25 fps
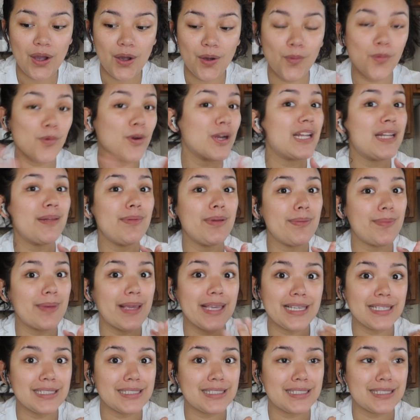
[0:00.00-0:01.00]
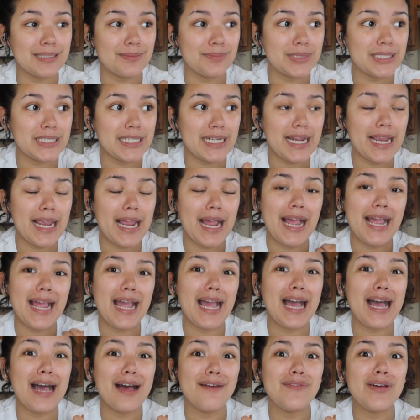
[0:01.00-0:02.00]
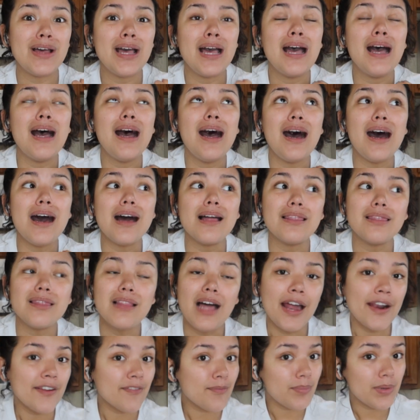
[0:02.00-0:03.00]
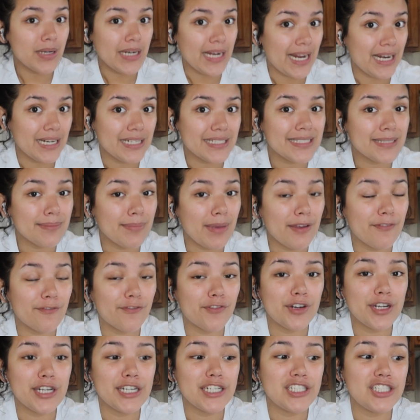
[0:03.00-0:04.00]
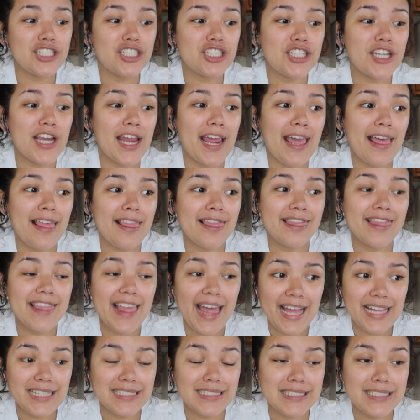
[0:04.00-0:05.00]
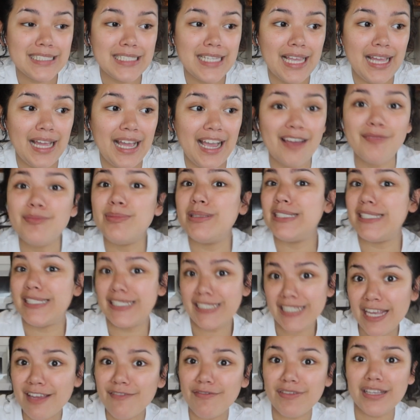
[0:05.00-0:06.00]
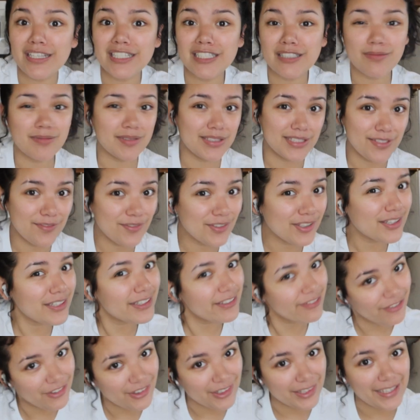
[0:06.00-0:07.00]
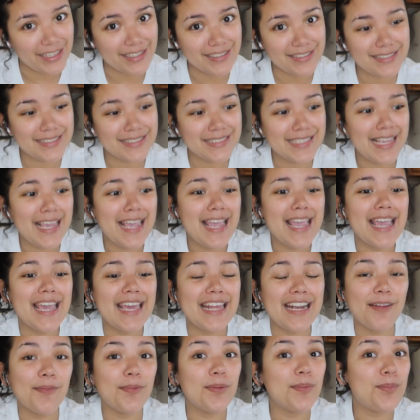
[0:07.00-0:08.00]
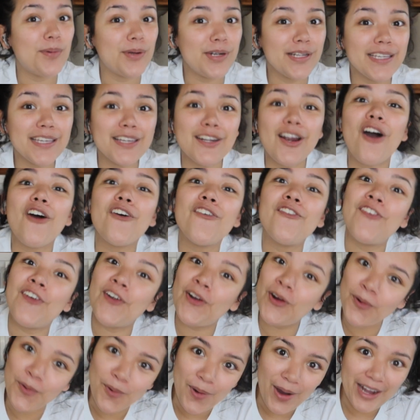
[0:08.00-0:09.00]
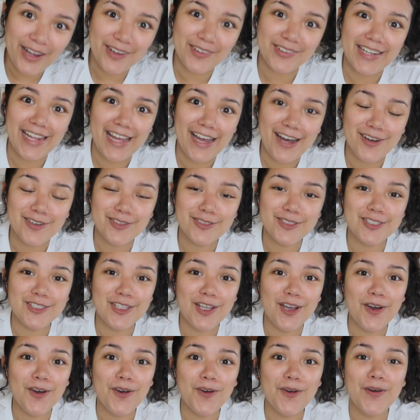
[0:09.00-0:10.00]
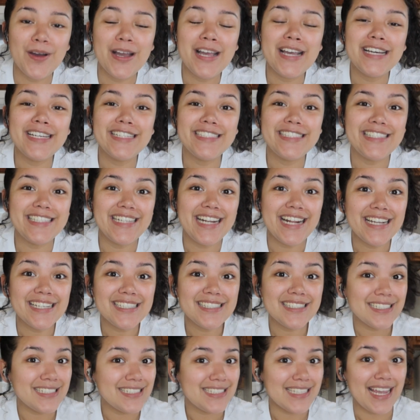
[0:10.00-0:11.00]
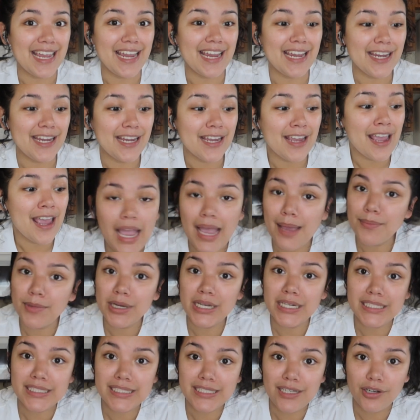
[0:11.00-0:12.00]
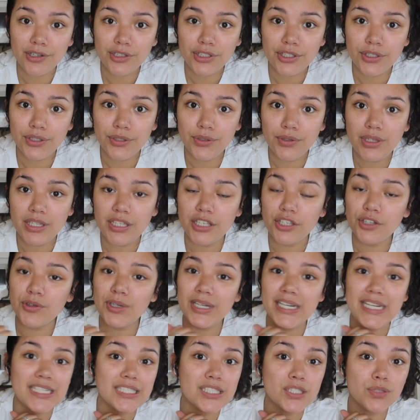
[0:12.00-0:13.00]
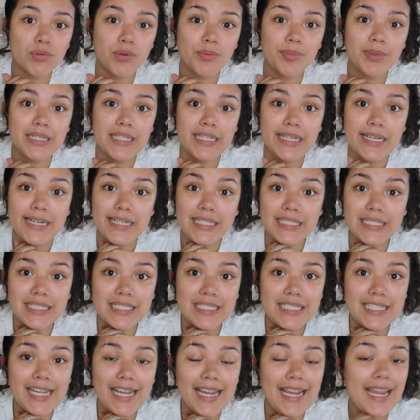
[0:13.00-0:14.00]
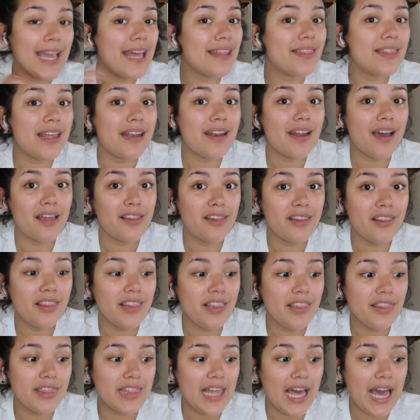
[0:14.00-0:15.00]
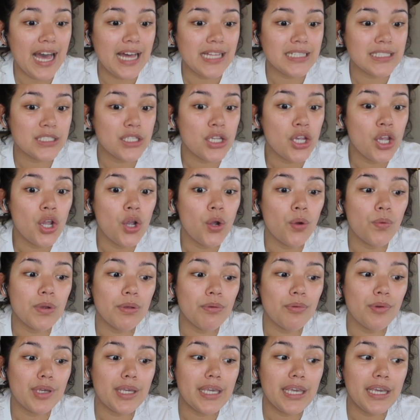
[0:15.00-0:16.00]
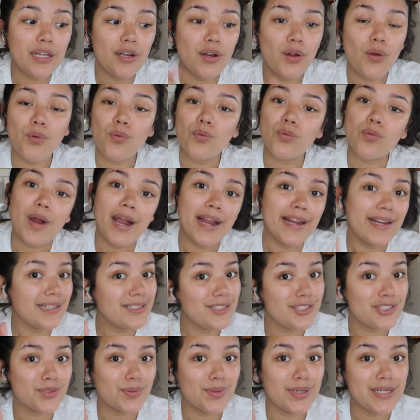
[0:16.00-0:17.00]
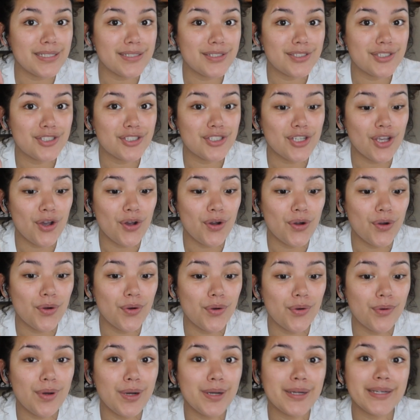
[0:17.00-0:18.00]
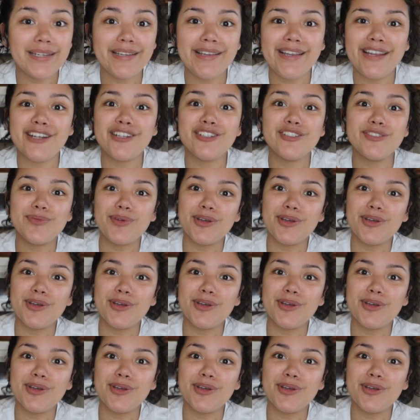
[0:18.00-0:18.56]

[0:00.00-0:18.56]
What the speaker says: we're gonna be making some today. I have a lot of bananas in my fridge that I've been saving specifically for this, and I've been putting it off for a while now. So today is the day. I'm gonna tell you the ingredients we'll be needing today, and then other than that, we will get right into it. So here's